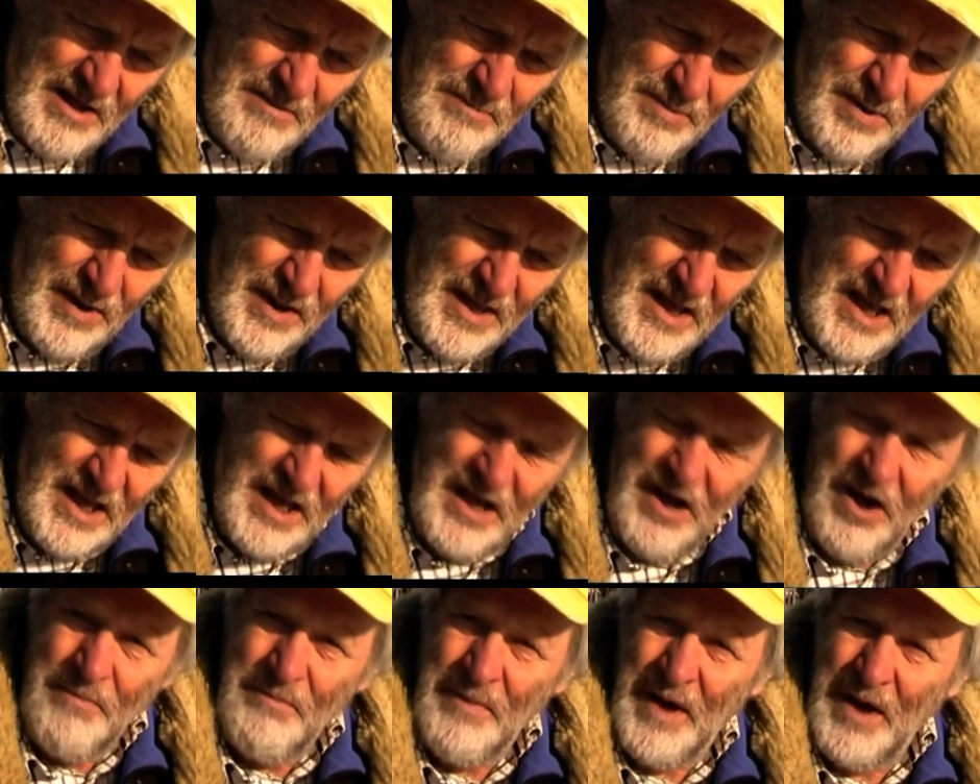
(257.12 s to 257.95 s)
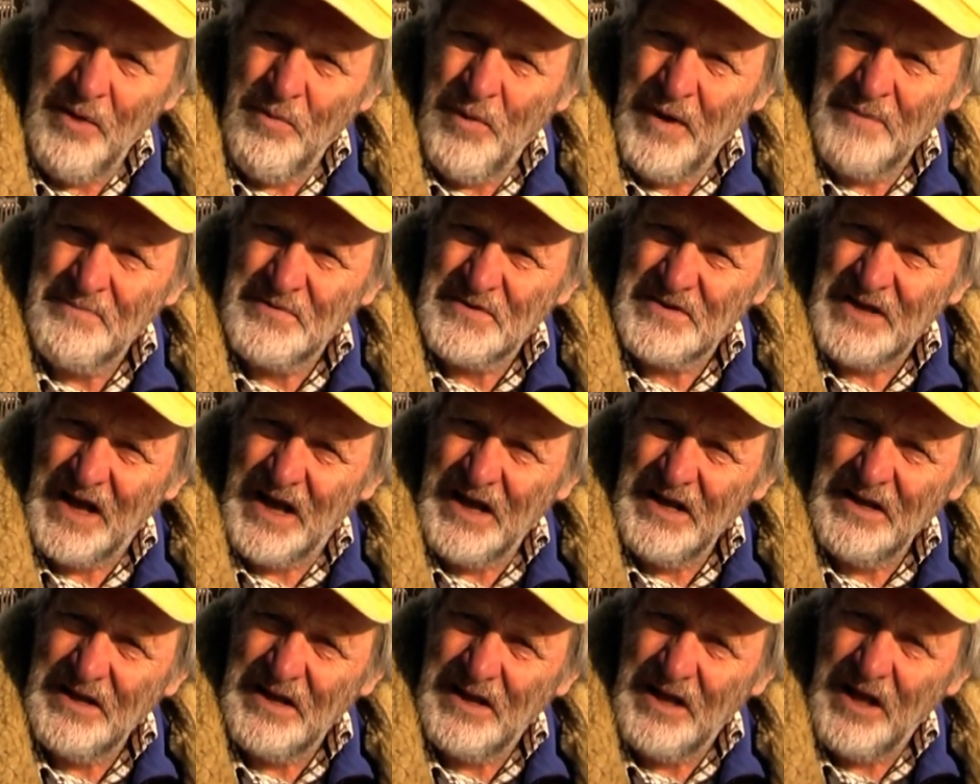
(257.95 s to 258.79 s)
plea on my
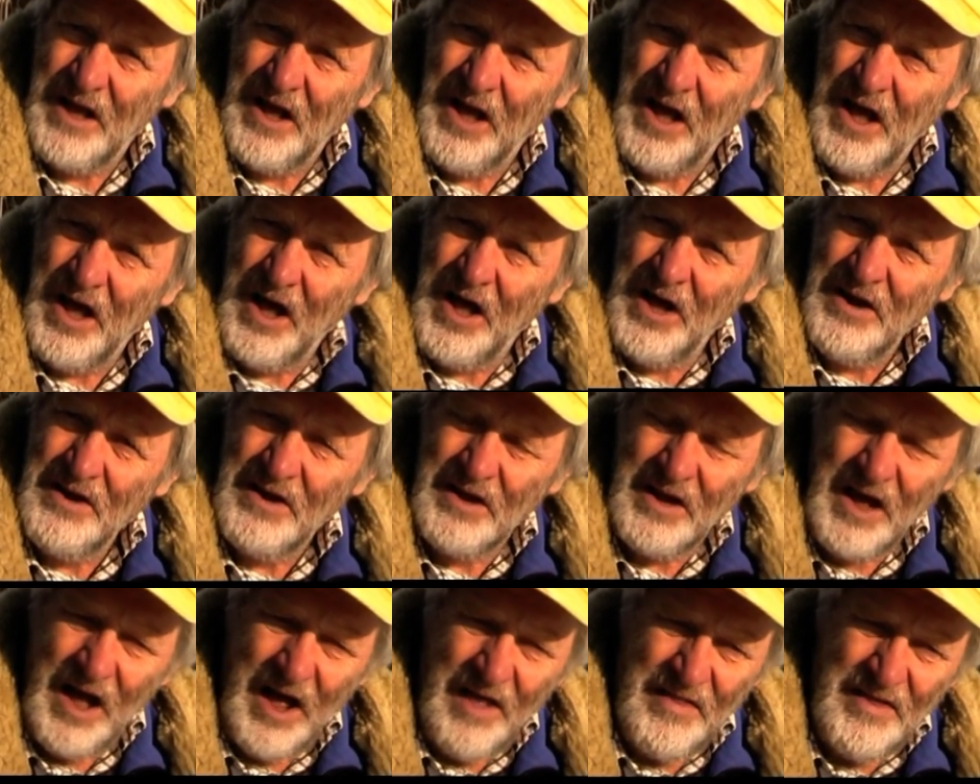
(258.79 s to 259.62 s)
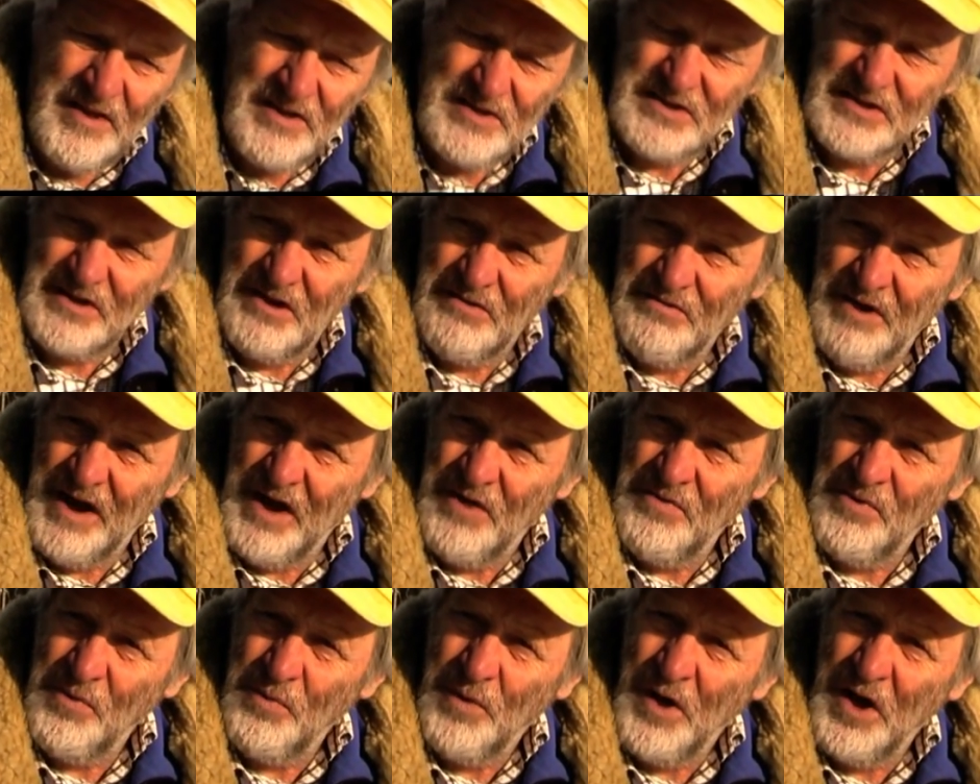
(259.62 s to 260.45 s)
website, and others
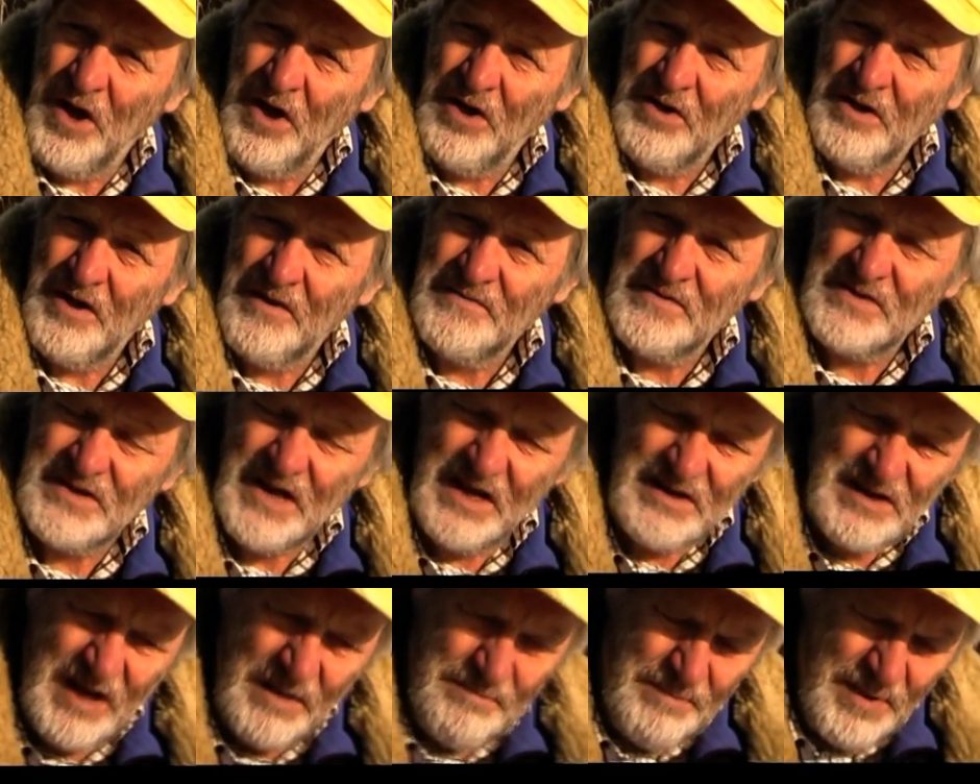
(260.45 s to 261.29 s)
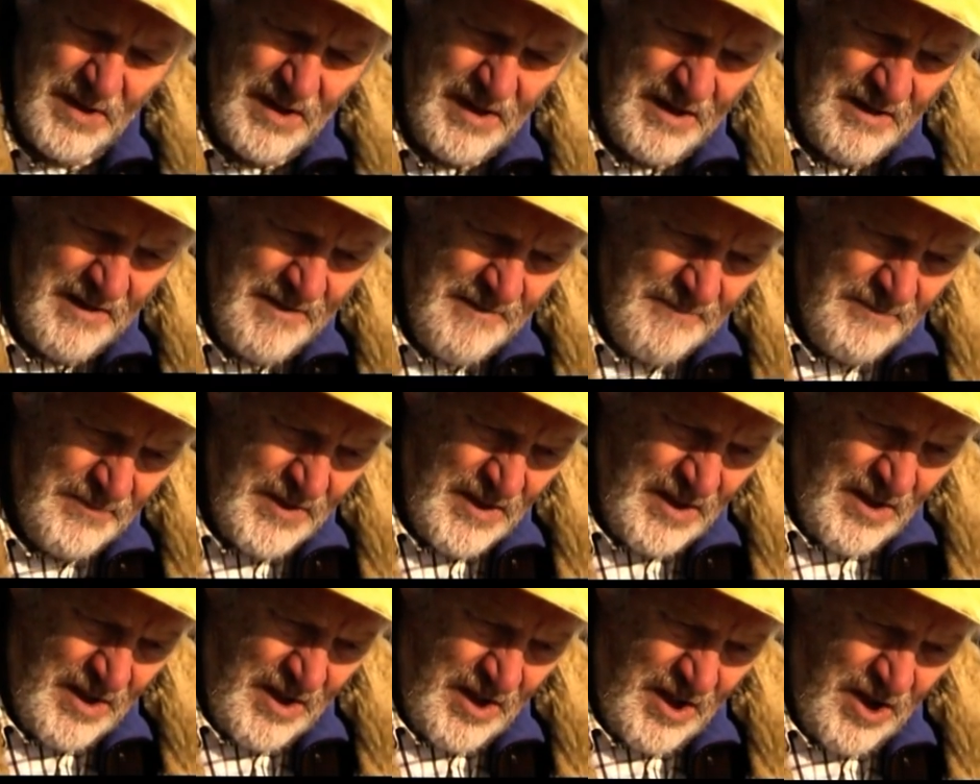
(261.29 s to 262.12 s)
around the world have set up
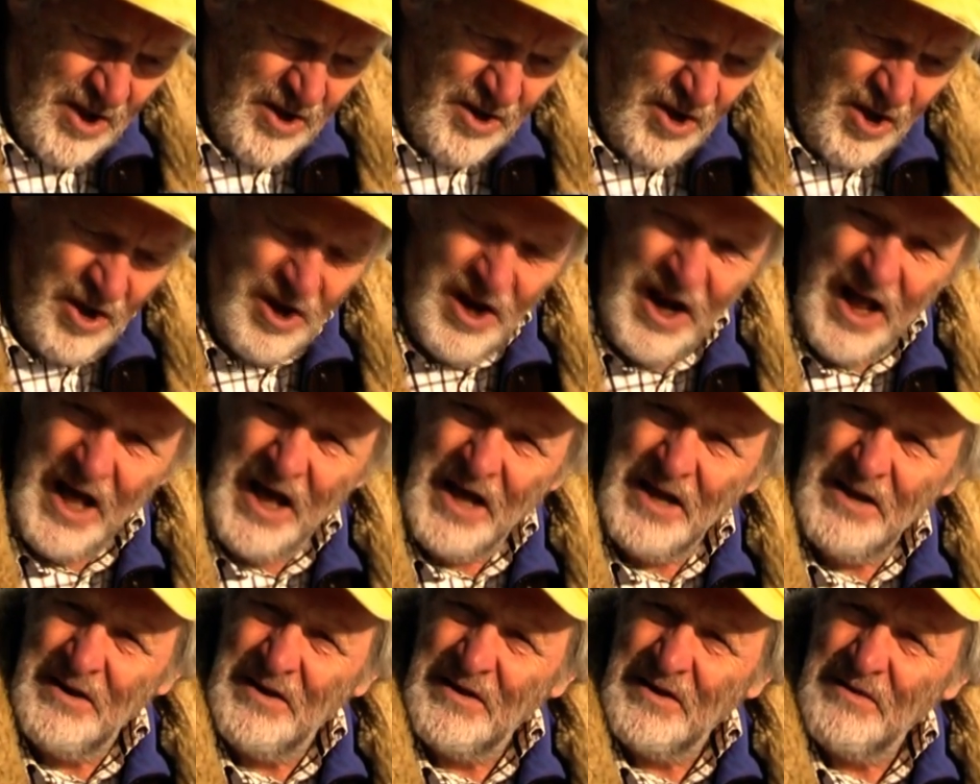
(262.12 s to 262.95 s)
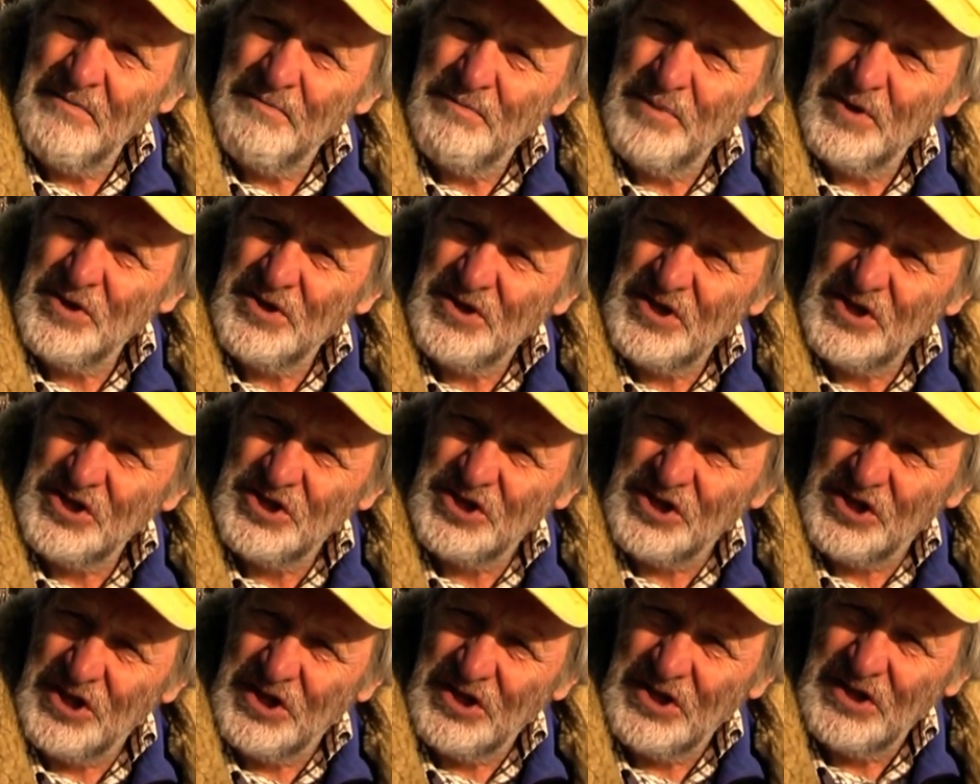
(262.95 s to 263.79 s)
an online
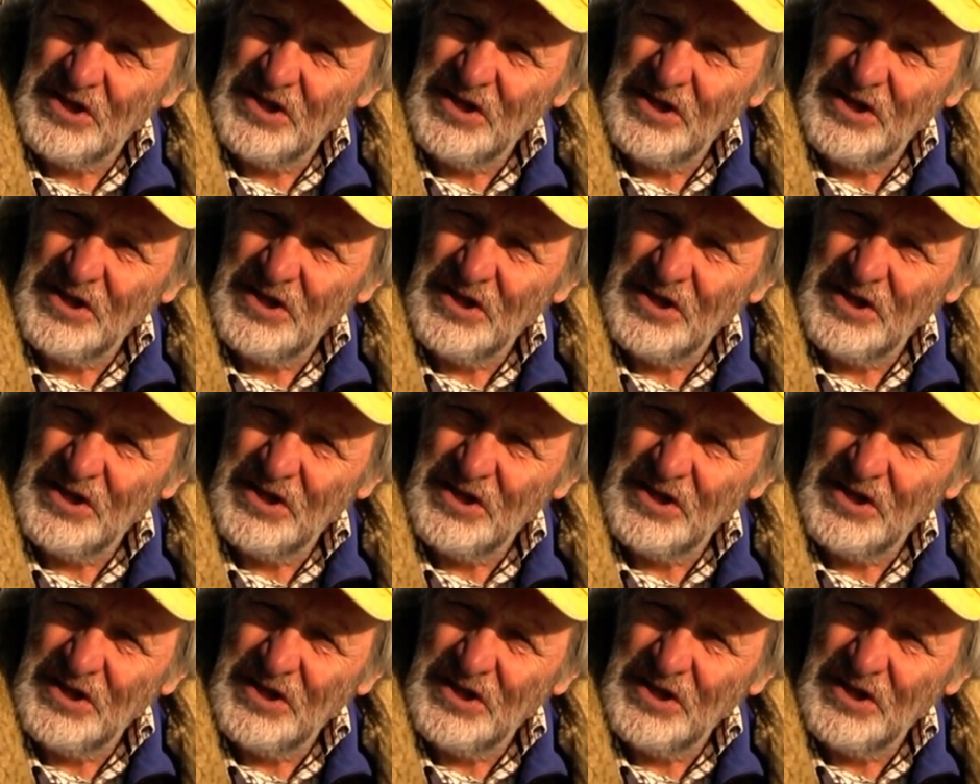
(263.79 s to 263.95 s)
petition